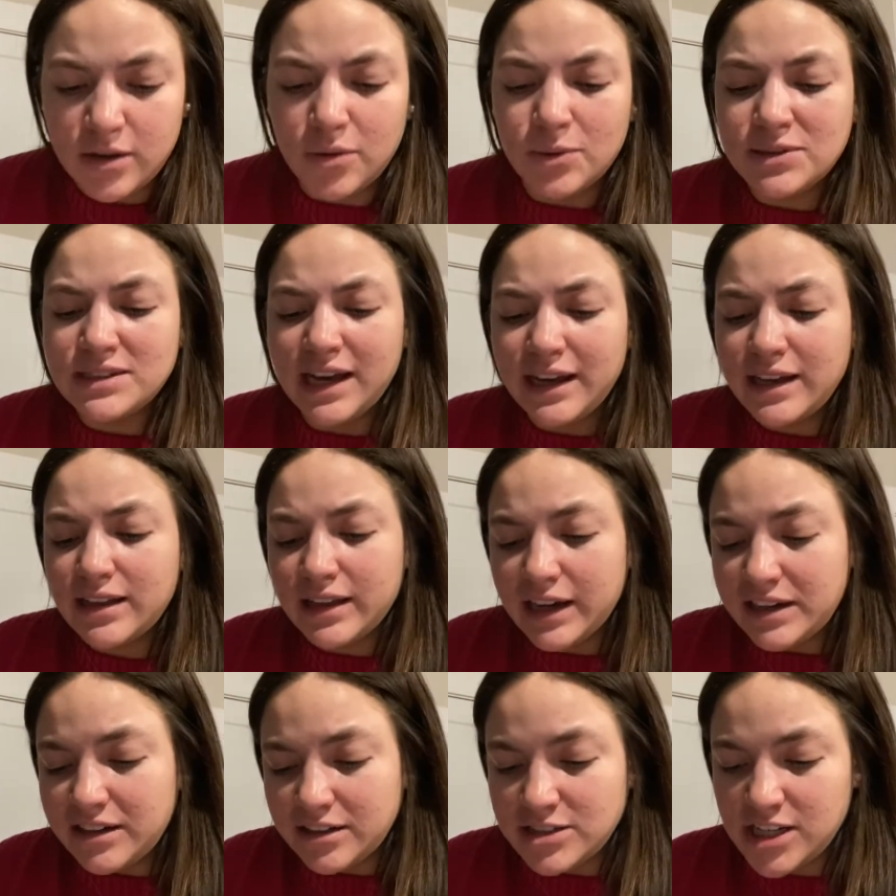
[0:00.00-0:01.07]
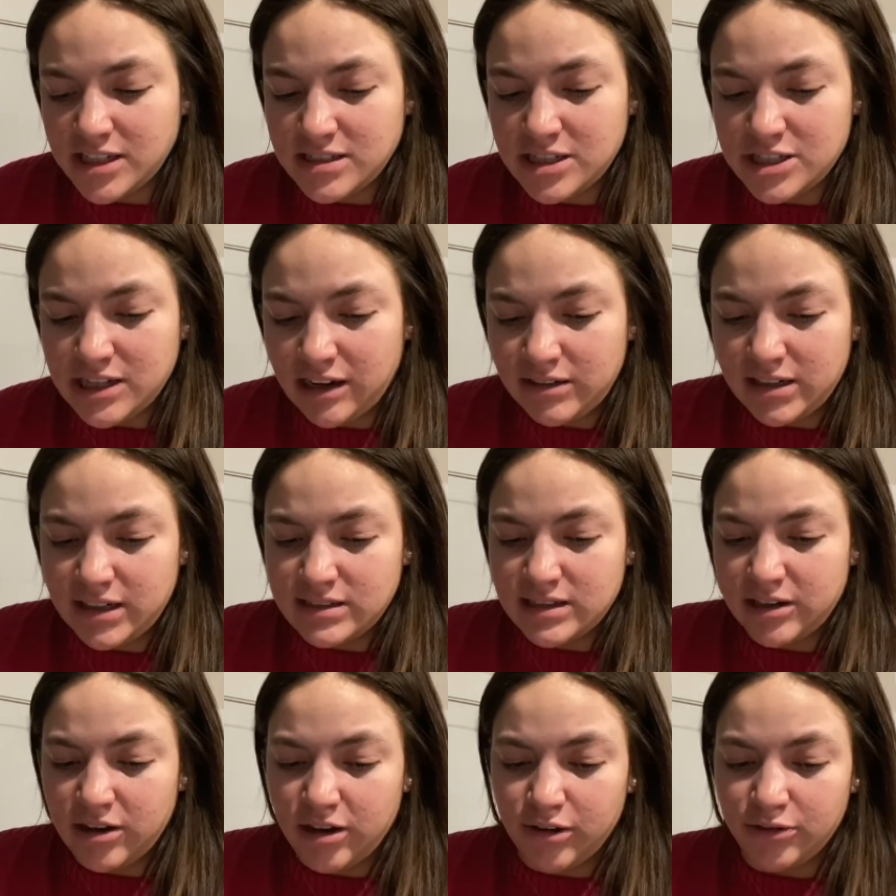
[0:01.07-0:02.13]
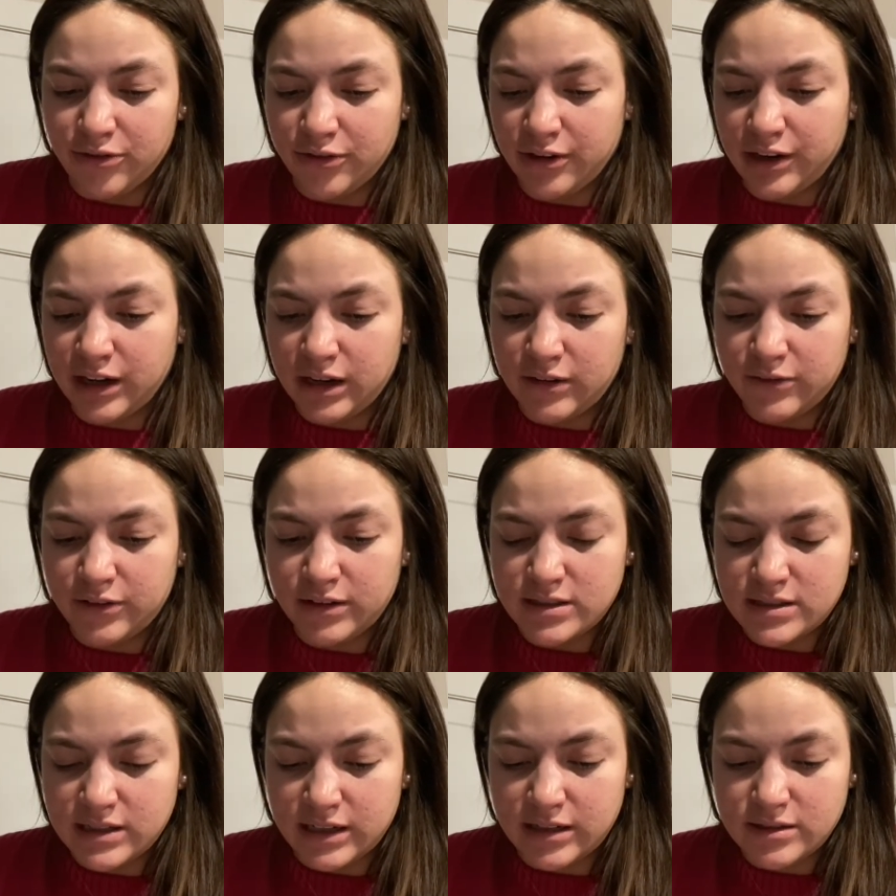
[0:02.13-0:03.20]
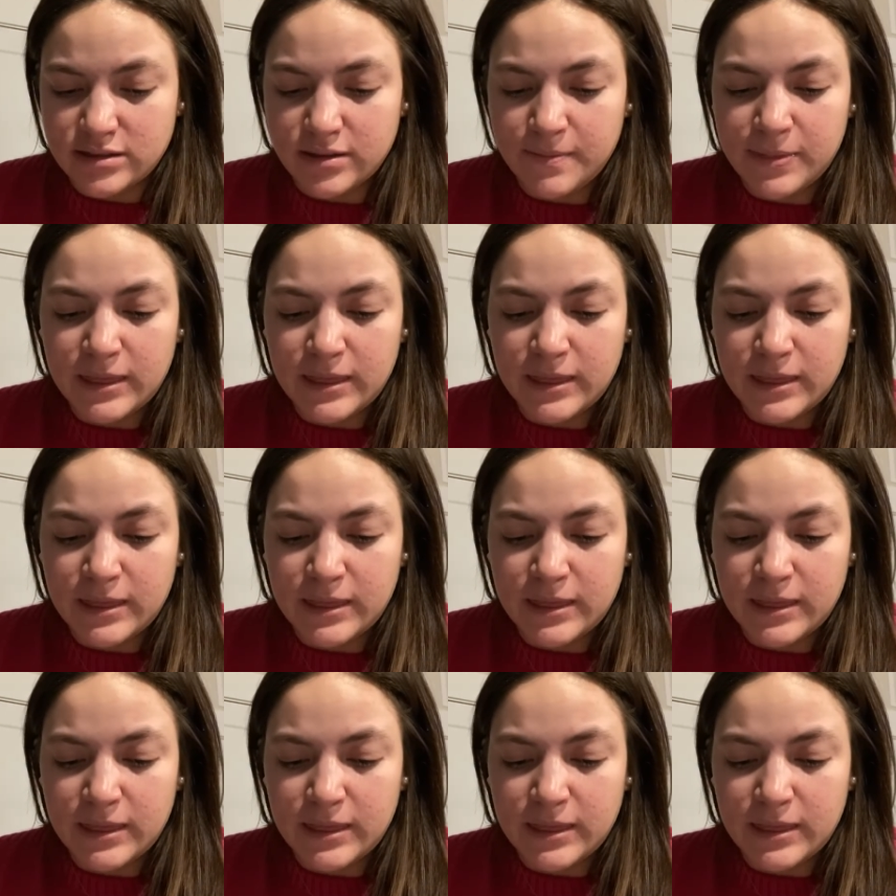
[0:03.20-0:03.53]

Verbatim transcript: We'll tell you later, Jessie shouted as they all ran for the stairs.